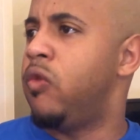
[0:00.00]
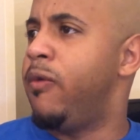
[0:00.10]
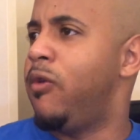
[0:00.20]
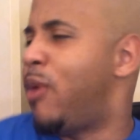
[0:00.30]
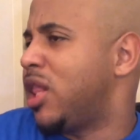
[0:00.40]

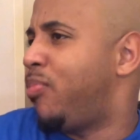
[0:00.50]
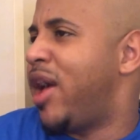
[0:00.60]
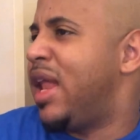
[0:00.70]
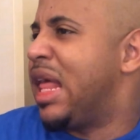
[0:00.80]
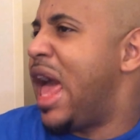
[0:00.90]
We, we about to
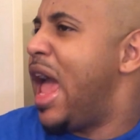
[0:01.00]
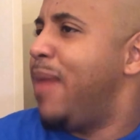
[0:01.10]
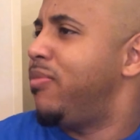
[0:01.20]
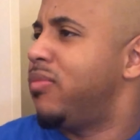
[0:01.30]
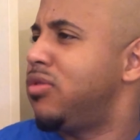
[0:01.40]
play the
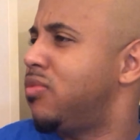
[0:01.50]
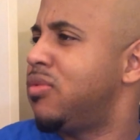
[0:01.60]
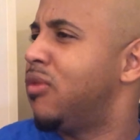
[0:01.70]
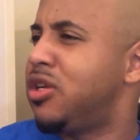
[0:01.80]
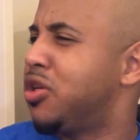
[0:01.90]
game. What,
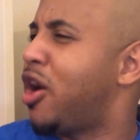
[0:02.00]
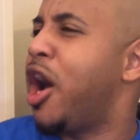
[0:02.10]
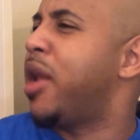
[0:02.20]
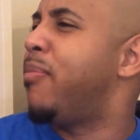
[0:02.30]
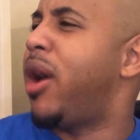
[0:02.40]
what you talking